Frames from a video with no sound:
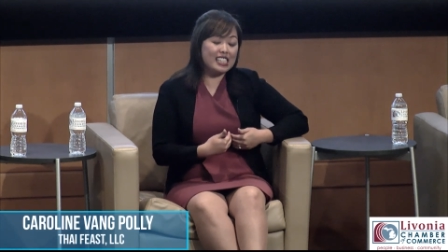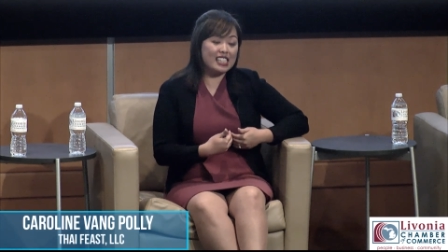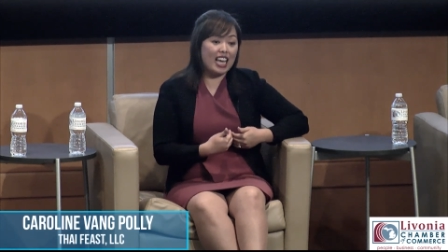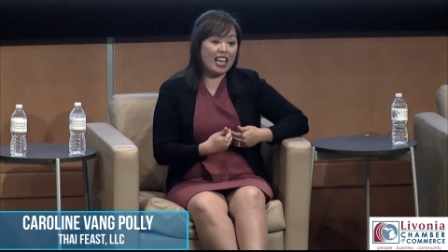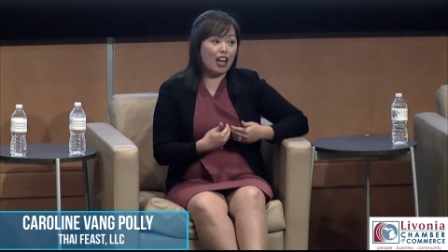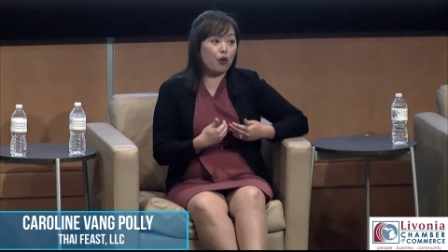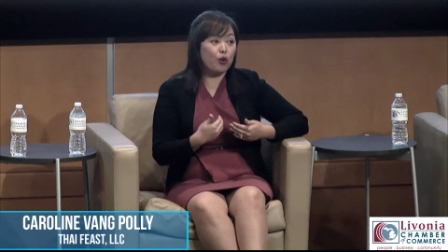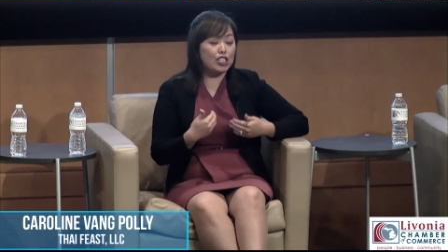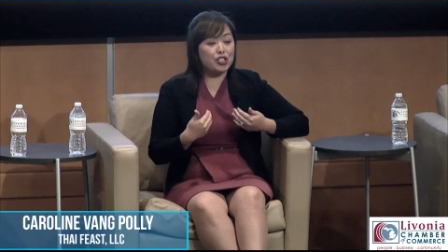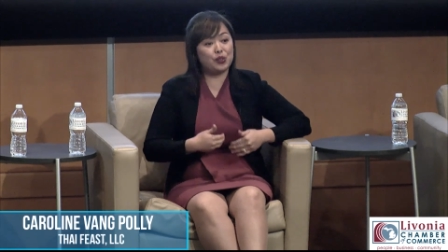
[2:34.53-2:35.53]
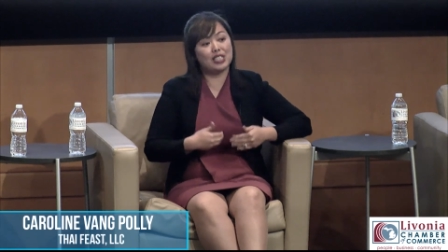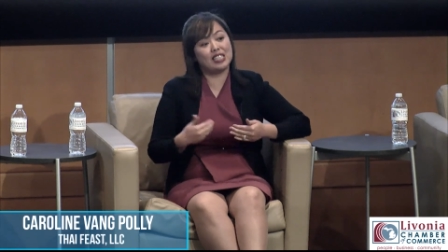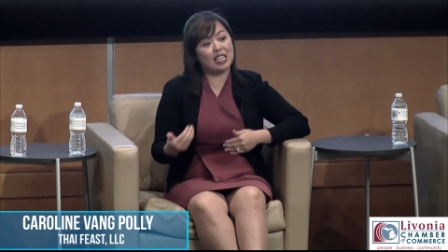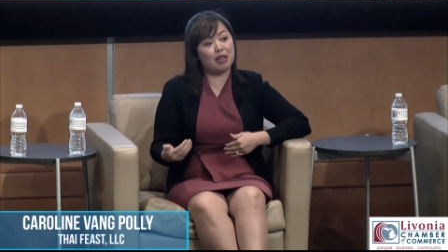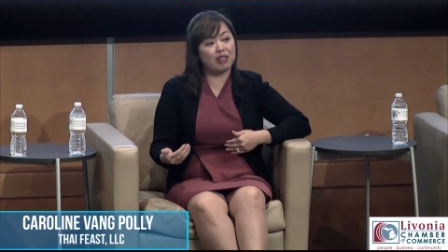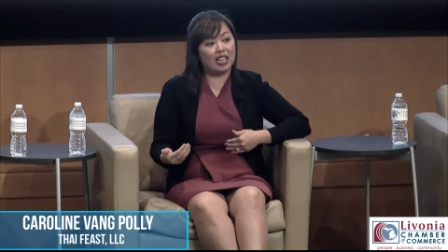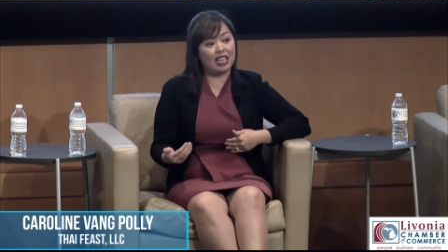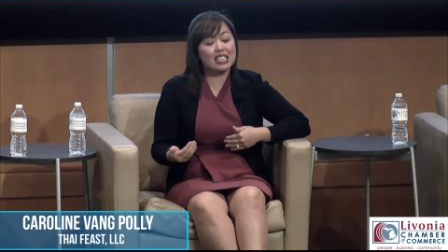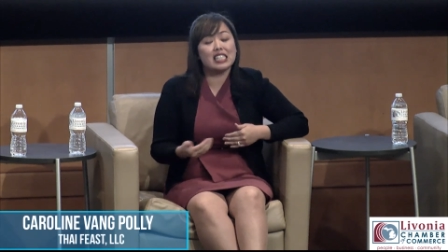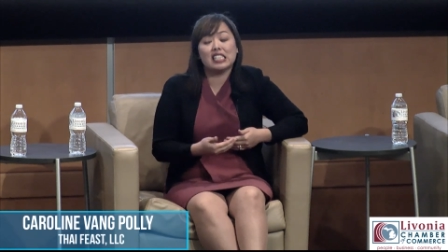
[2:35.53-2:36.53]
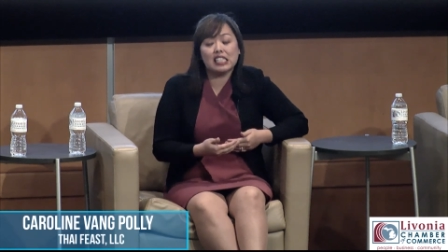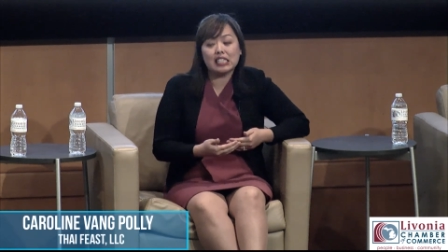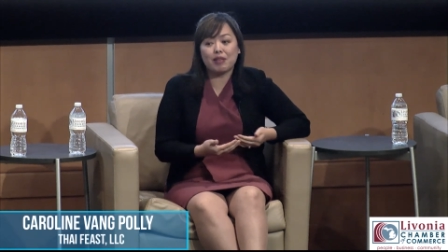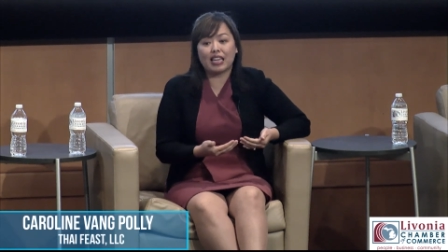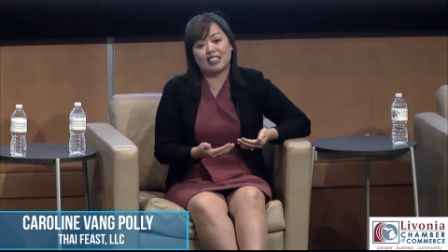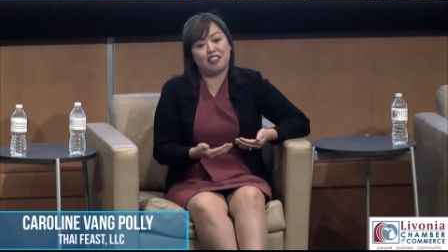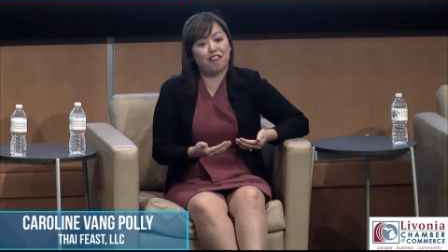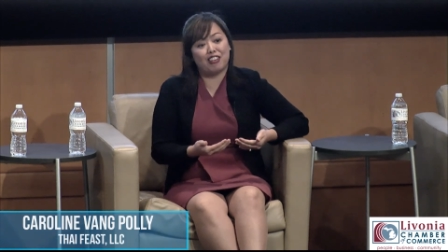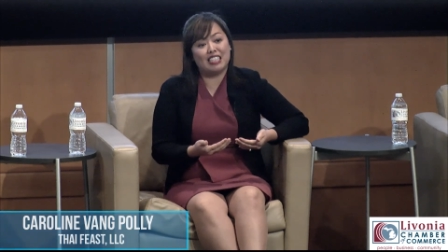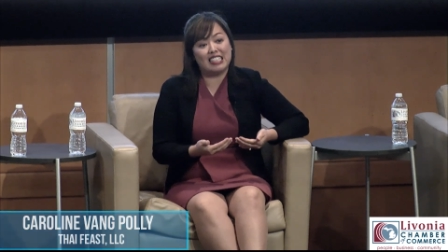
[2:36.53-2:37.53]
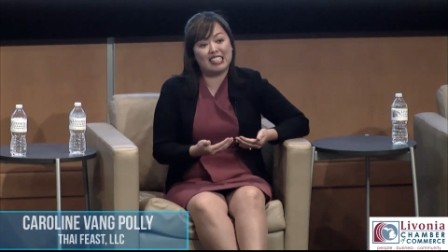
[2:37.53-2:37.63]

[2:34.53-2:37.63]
and I want to do the same thing because it does make a difference.